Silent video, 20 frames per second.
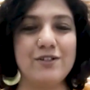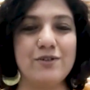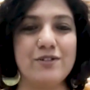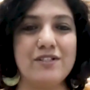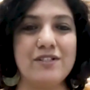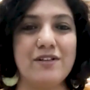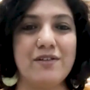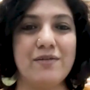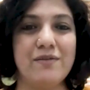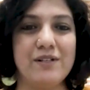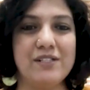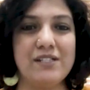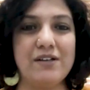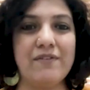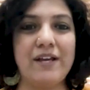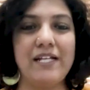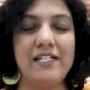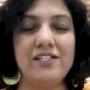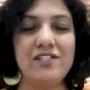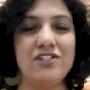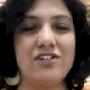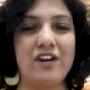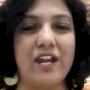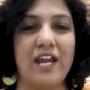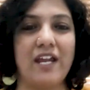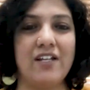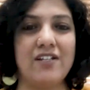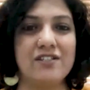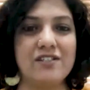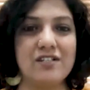So it's a very
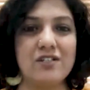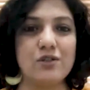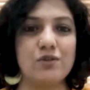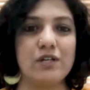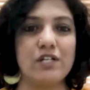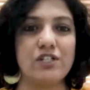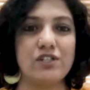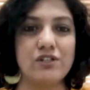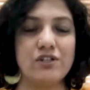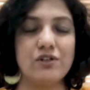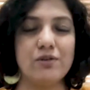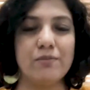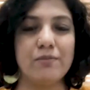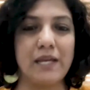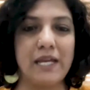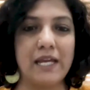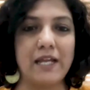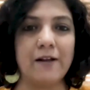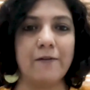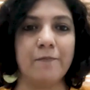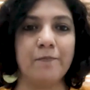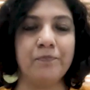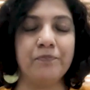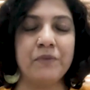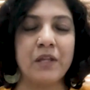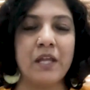strange situation to be in.